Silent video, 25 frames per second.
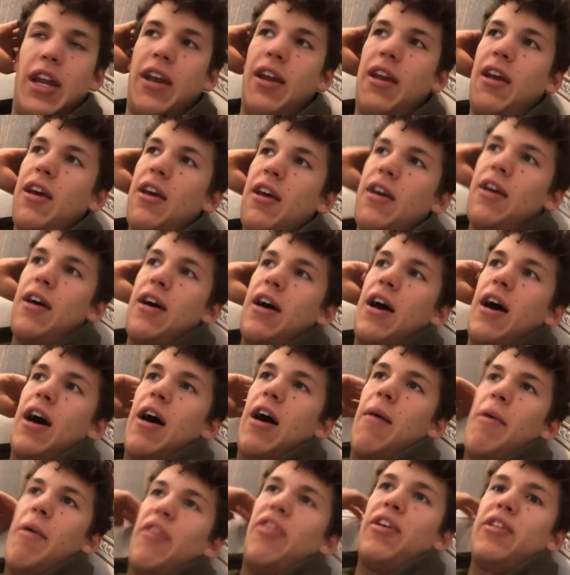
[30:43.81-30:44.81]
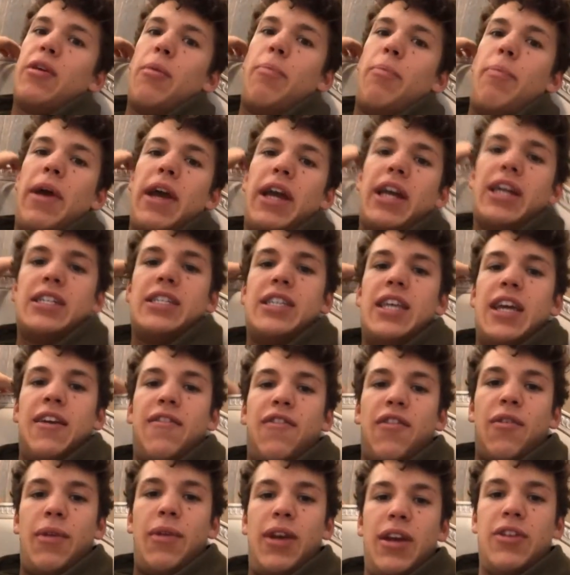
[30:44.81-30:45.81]
And um, I think the biggest thing
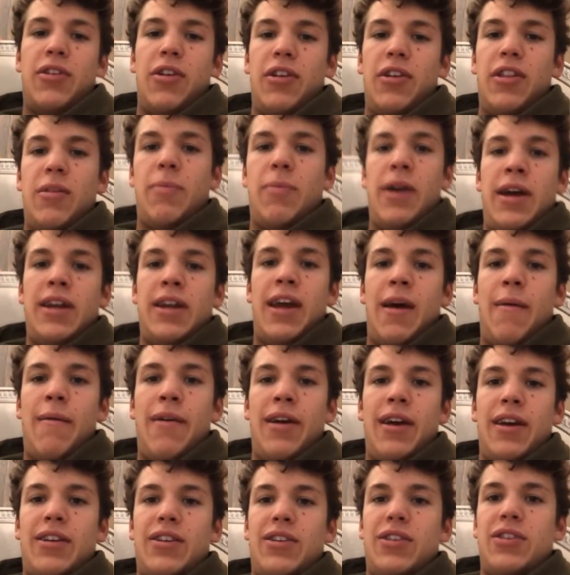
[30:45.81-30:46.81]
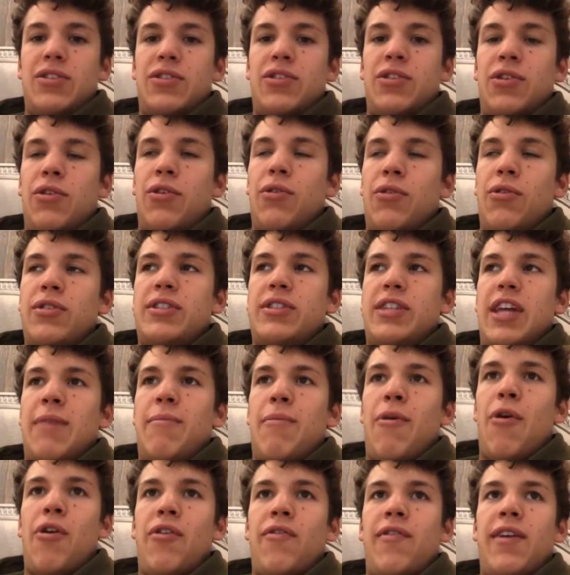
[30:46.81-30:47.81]
for me during the pandemic to stay
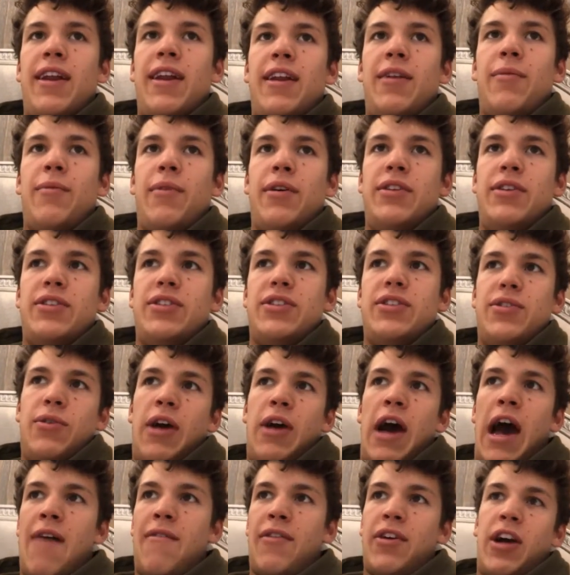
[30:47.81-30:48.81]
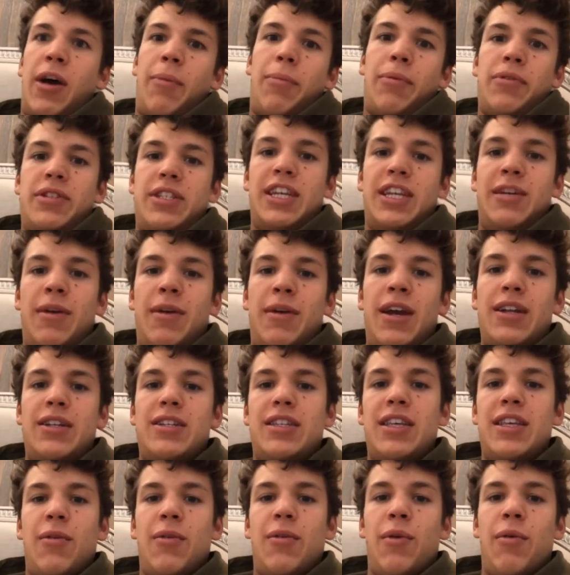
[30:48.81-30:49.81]
motivated was to have a couple of
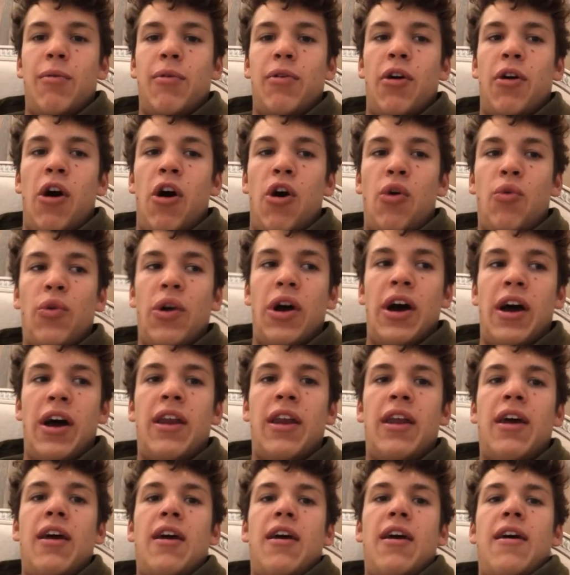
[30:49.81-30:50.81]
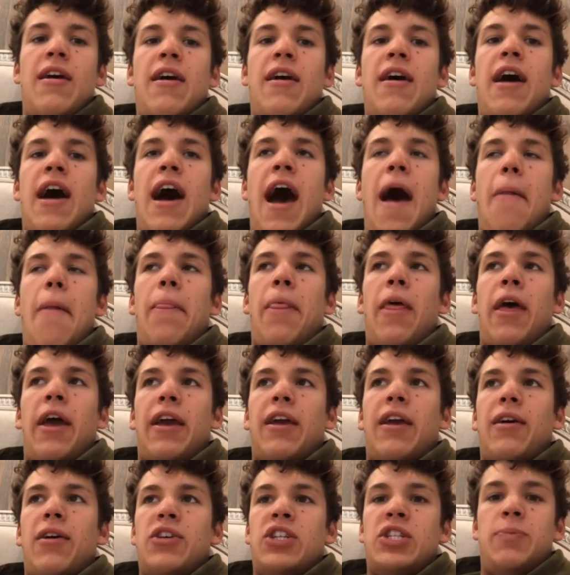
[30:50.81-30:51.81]
teammates that we would all run at
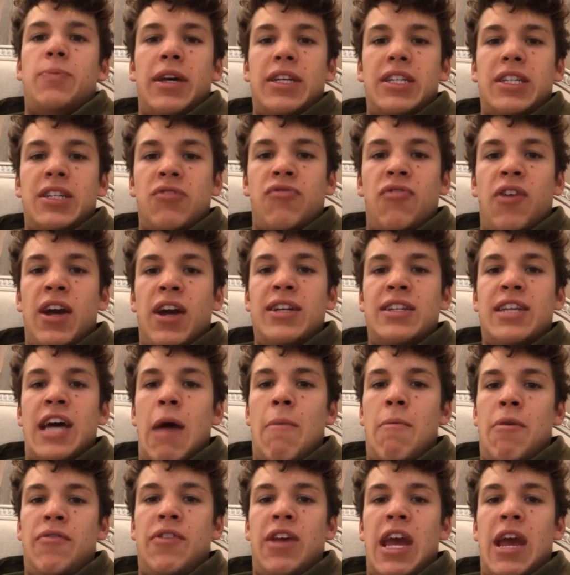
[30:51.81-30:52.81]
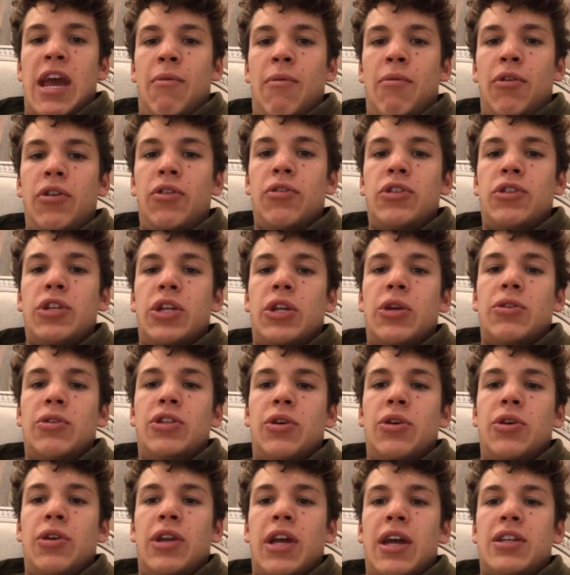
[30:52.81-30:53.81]
like a specified time of day, and we'll usually do
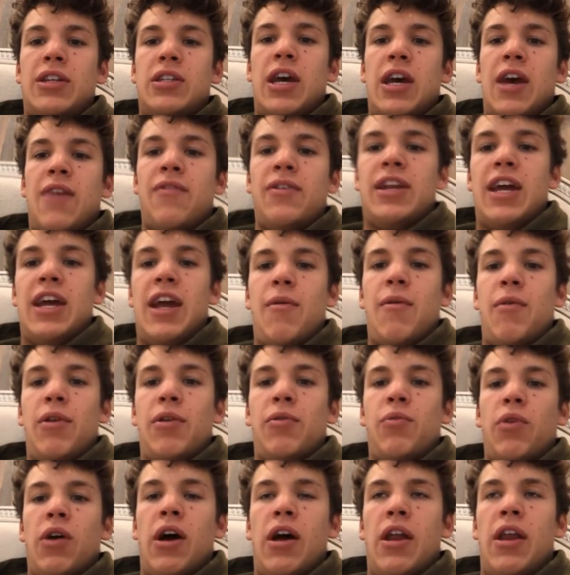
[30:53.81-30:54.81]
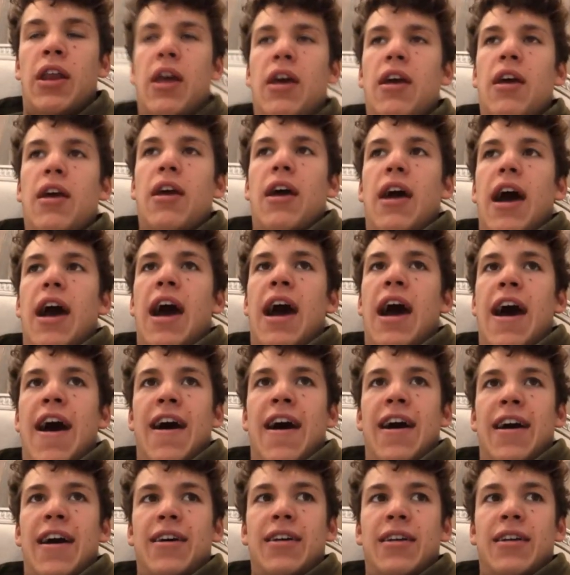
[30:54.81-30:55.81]
two days. So every day we'd run
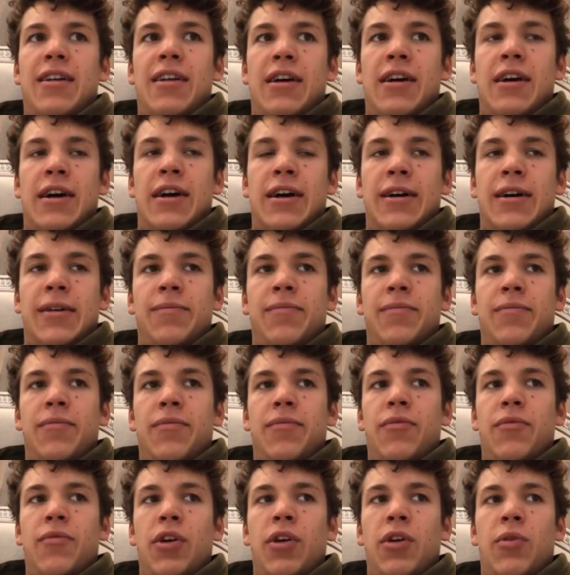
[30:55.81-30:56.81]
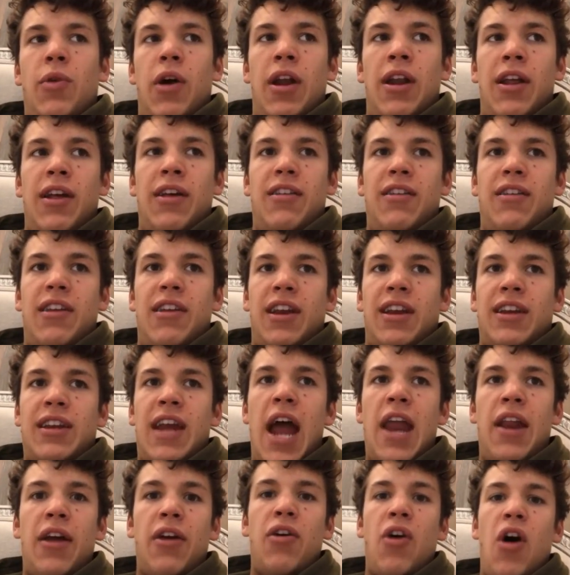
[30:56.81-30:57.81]
at um, we'd run at like
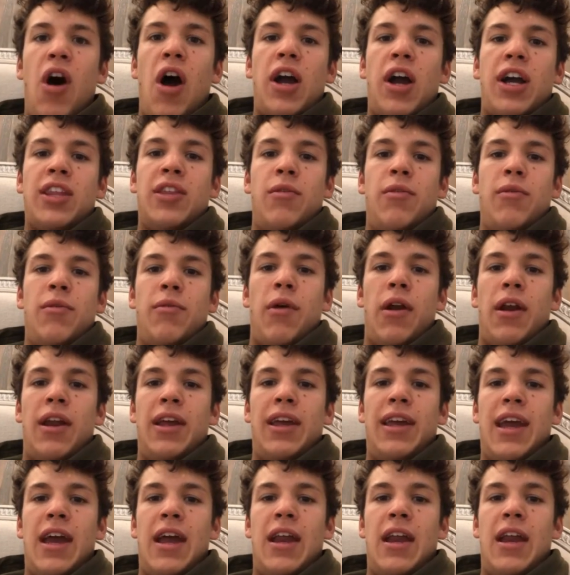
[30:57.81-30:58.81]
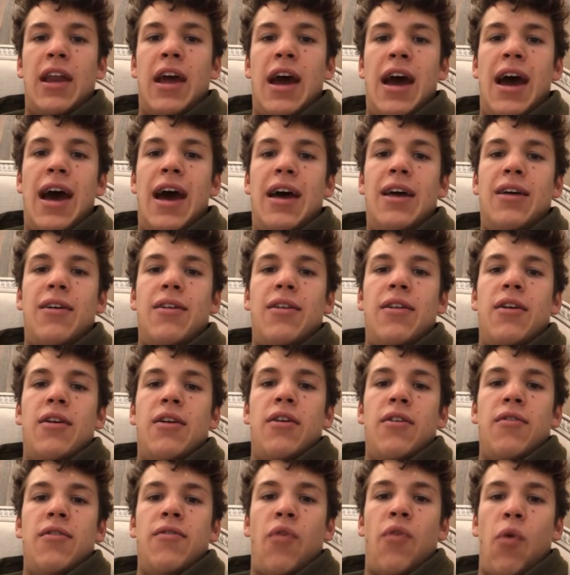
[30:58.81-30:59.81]
nine o'clock, and then we run again at
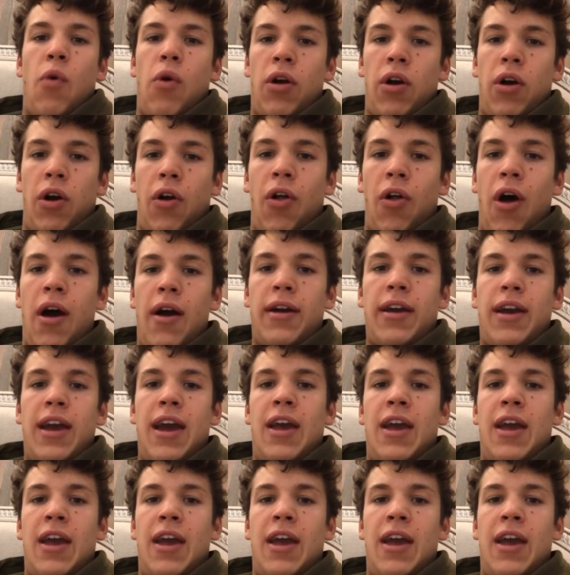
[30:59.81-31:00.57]
four o'clock.